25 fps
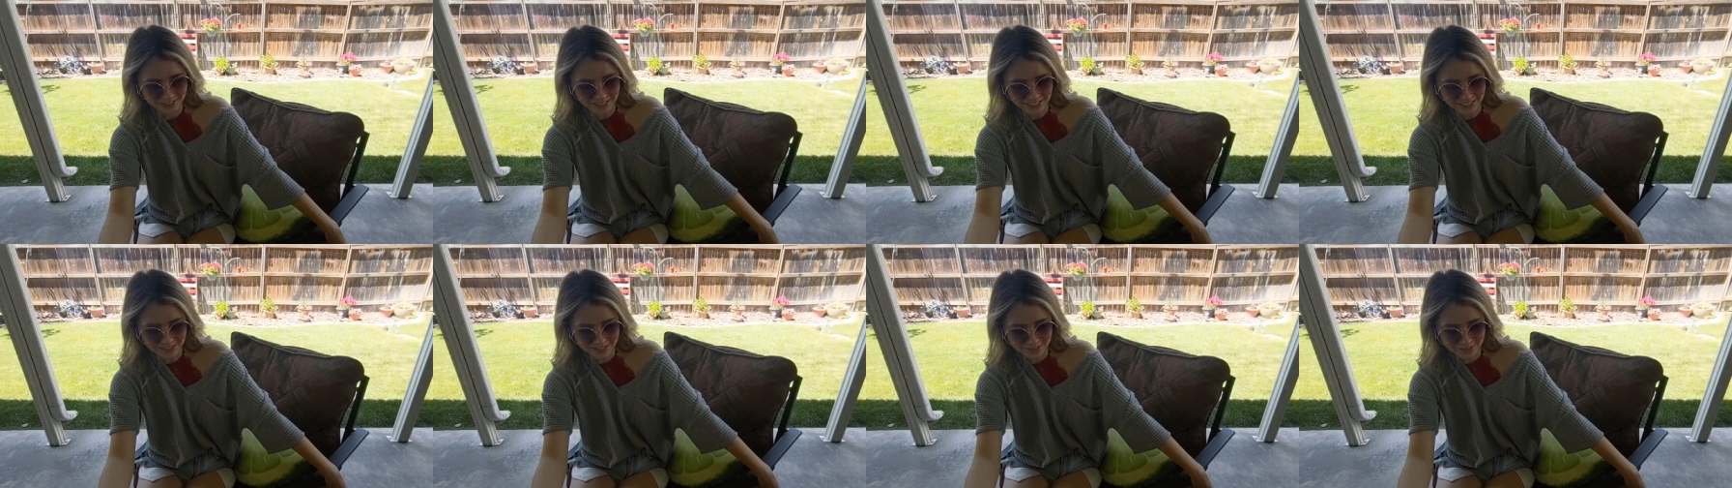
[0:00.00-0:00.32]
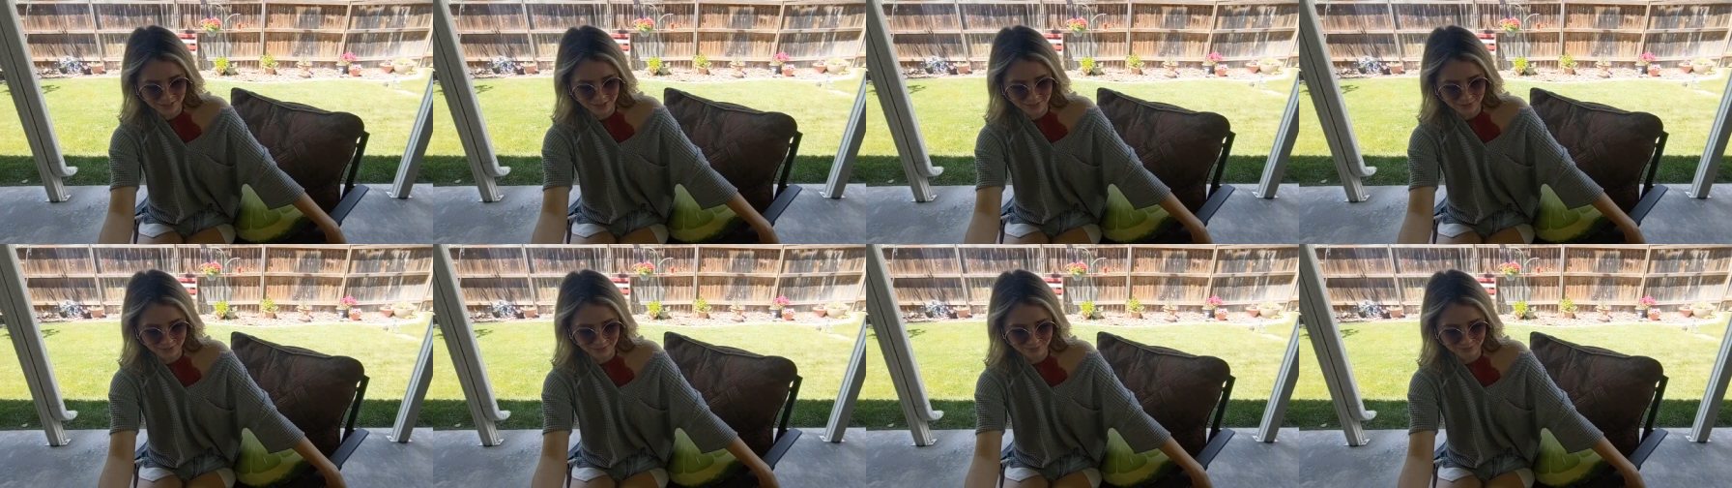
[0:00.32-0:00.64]

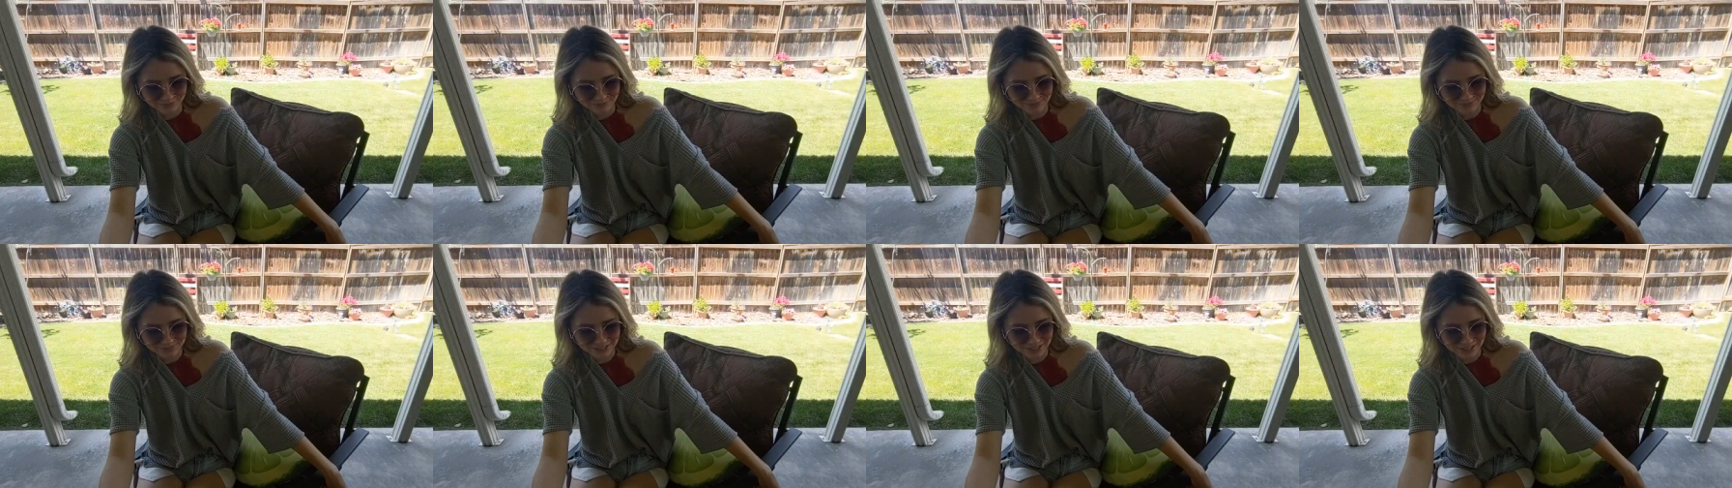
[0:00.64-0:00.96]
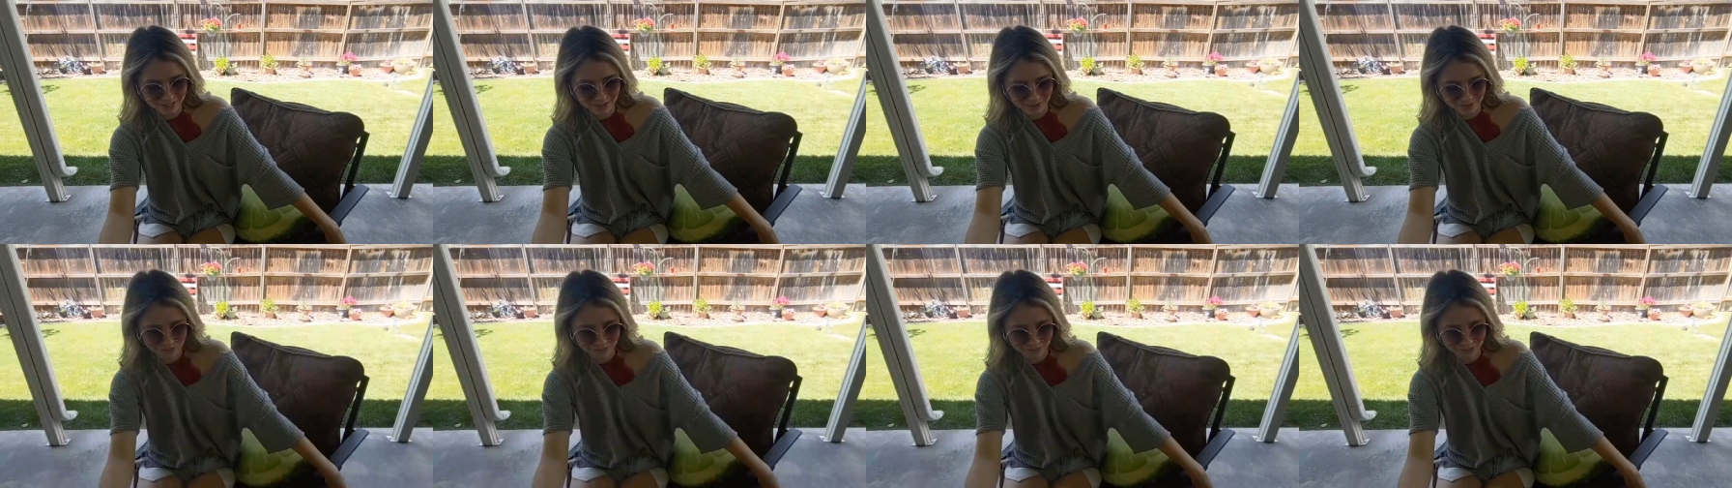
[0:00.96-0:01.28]
Yes?
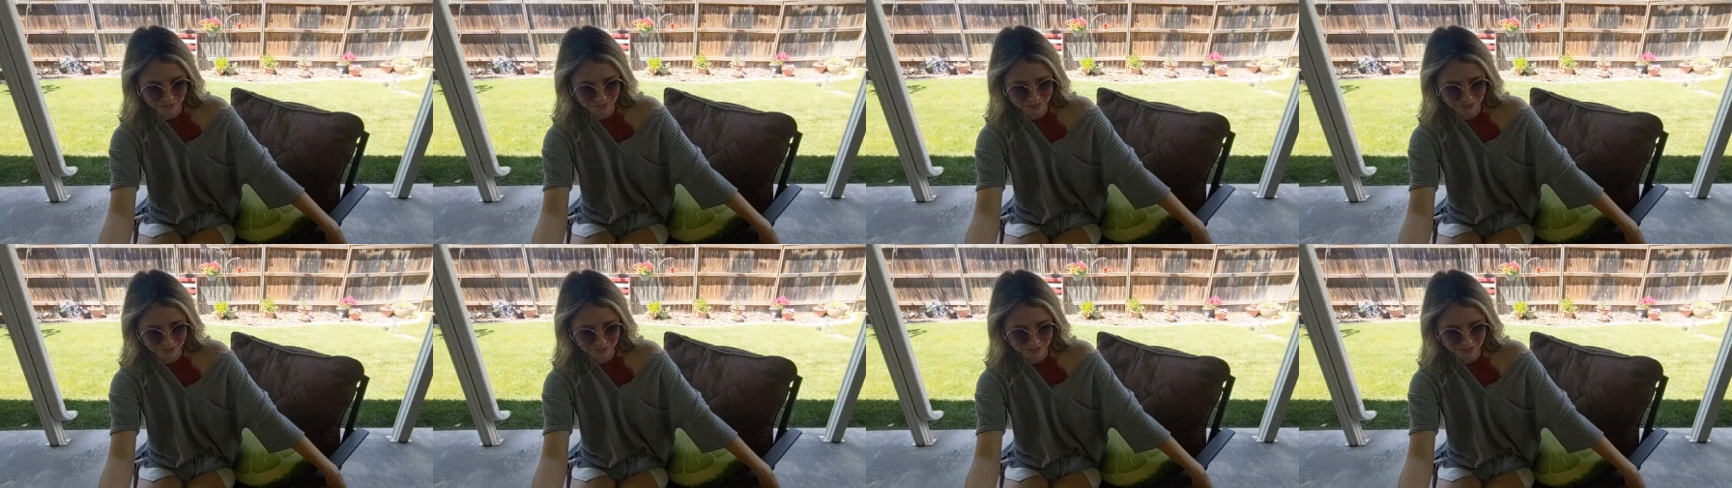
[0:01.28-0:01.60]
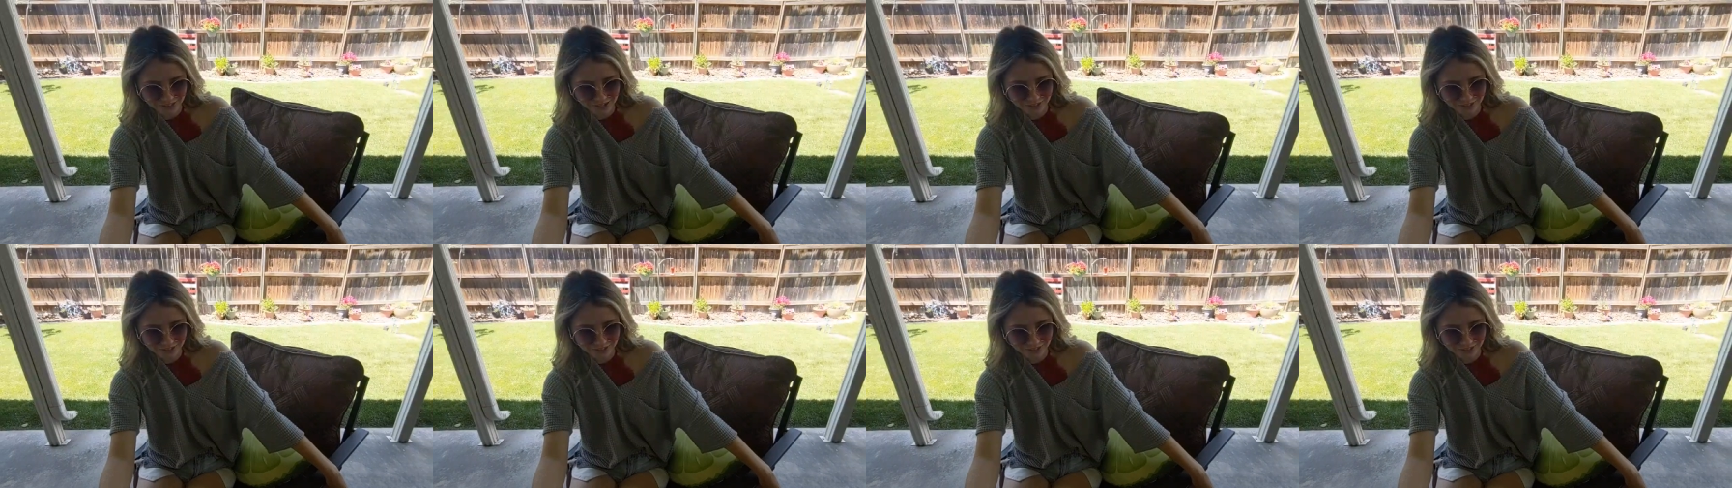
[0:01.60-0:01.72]
No, no, no,